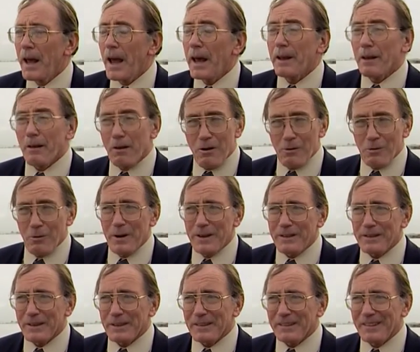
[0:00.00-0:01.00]
And along
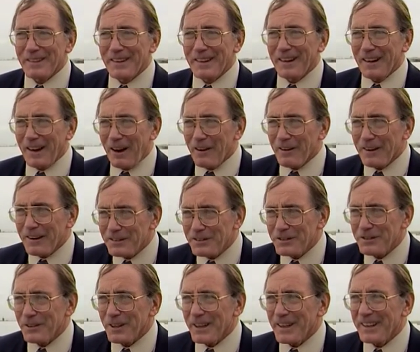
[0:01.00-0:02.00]
with it, our
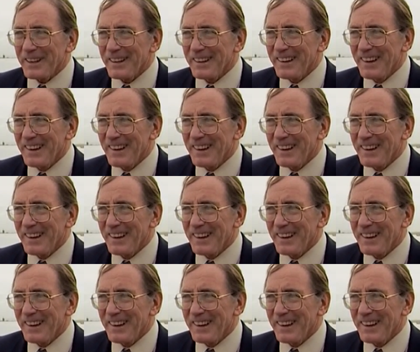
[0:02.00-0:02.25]
history